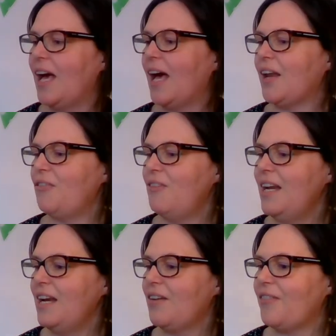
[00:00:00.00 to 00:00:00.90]
and I
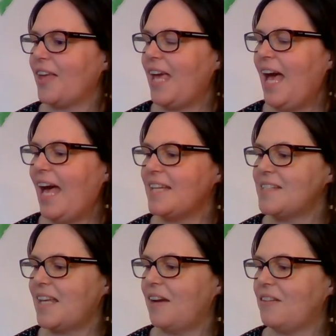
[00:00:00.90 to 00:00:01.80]
really love the
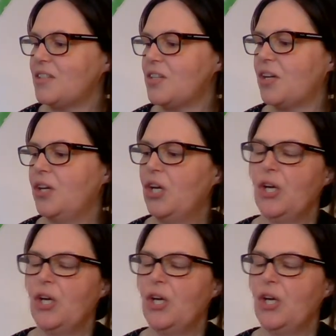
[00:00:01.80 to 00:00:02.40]
cat character,